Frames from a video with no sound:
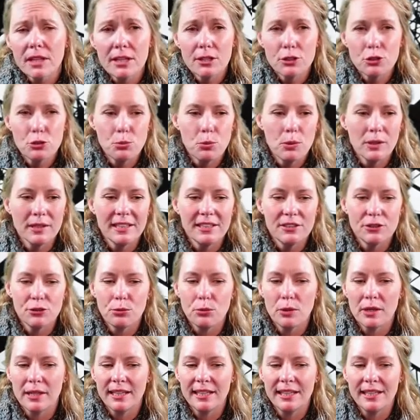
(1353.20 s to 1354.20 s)

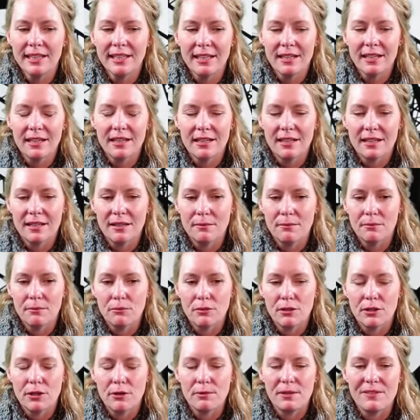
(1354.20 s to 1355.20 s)
2020, um,
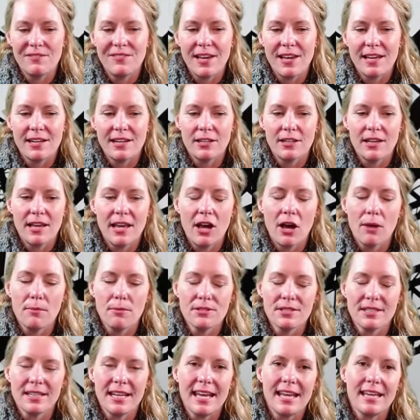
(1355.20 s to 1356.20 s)
where we've had a,
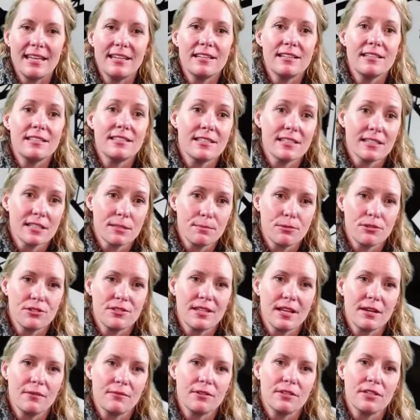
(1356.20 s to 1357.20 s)
almost an
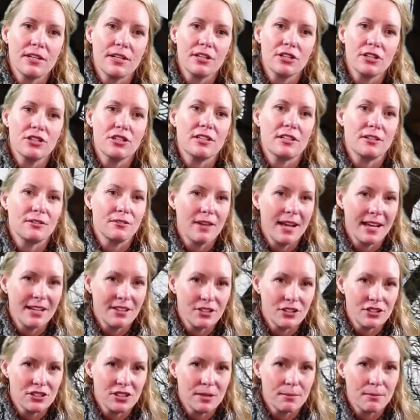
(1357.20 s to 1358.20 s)
86% reduction in
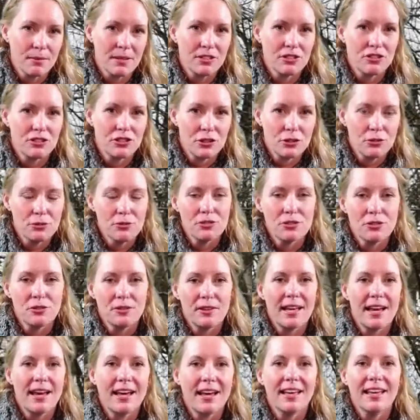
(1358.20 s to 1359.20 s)
ridership. It shows you
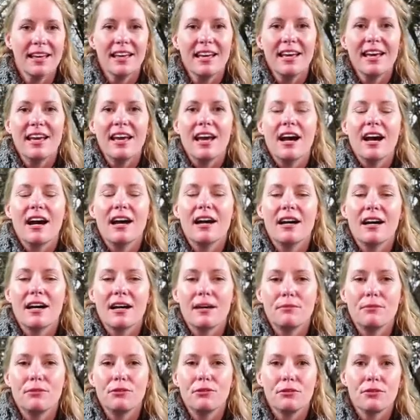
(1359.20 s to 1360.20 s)
that.
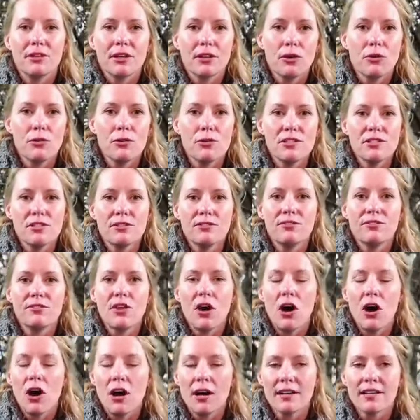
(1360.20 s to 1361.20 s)
Um, through the course of
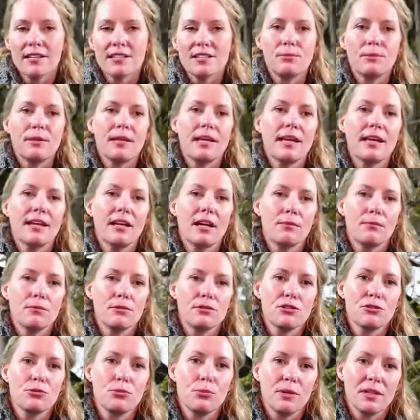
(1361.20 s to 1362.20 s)
August, we had
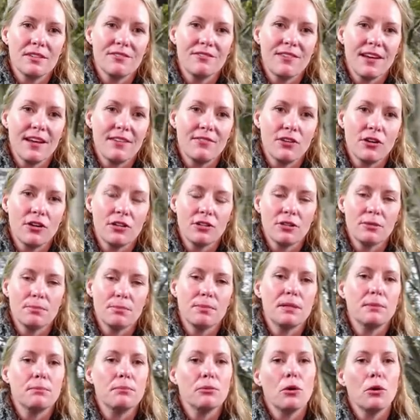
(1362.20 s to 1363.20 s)
almost 2,500
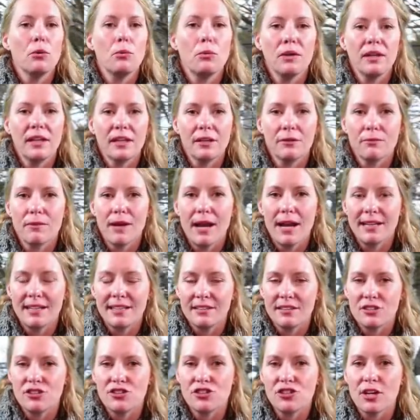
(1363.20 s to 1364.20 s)
people a week riding
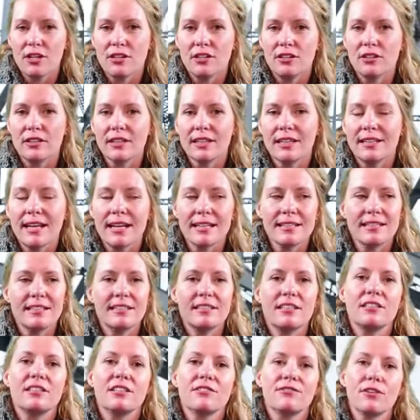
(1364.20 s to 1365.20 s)
the shuttle, connecting
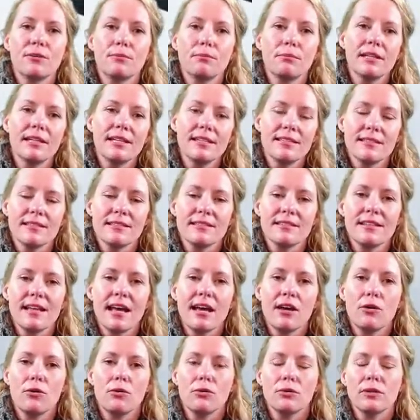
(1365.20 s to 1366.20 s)
to different places,
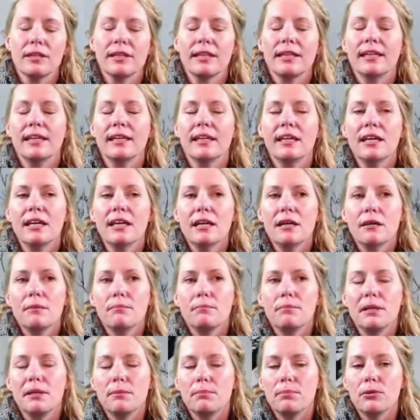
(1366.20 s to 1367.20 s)
not only
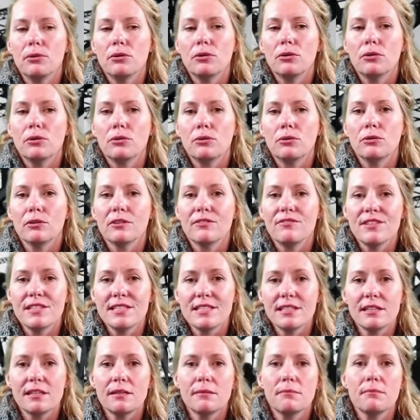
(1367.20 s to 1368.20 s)
people who are
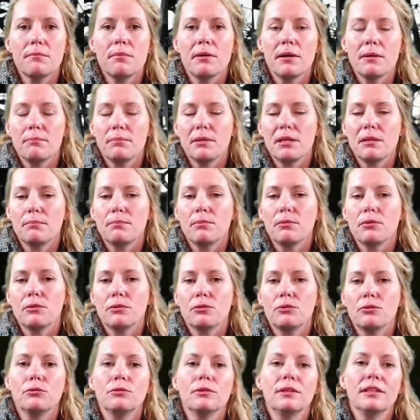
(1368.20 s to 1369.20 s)
visiting, but people
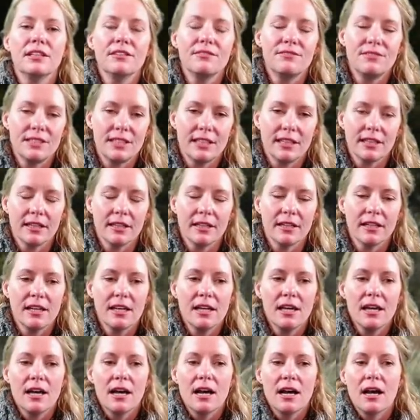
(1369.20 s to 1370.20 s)
who lived here.
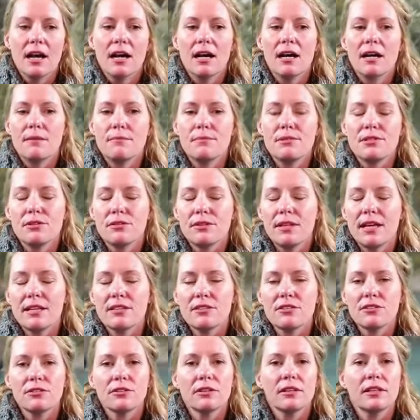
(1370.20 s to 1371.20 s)
Um, so
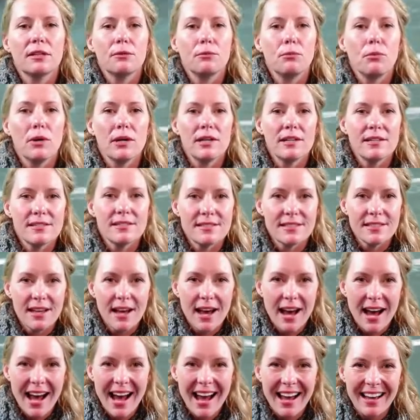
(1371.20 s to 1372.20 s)
that certainly was
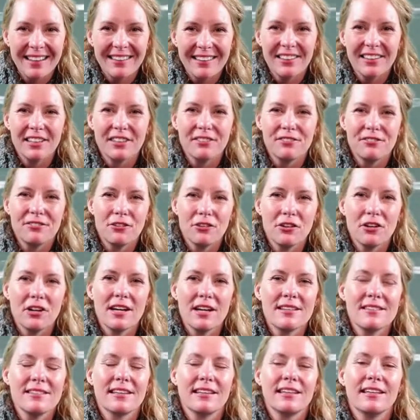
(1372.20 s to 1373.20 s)
a highlight for
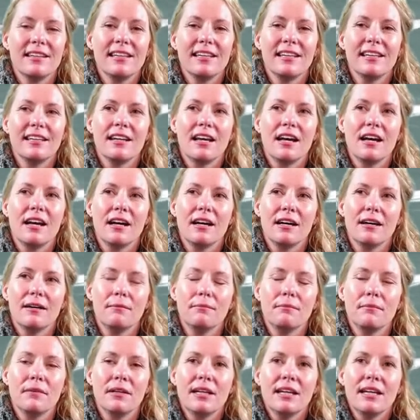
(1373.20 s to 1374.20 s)
us, getting
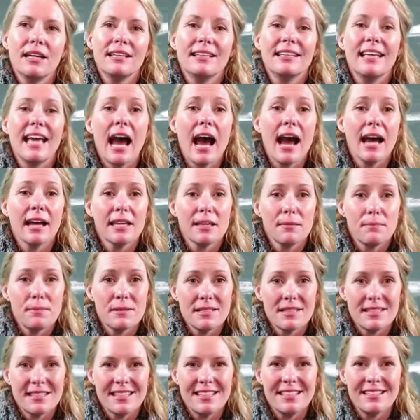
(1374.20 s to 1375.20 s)
um, the
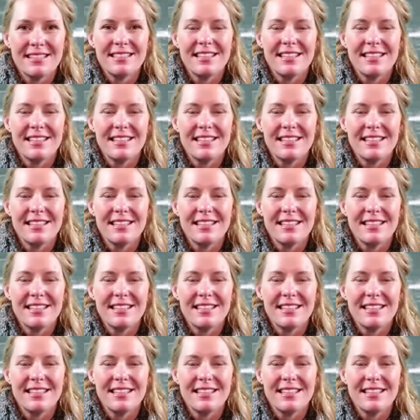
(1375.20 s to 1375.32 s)
occupancy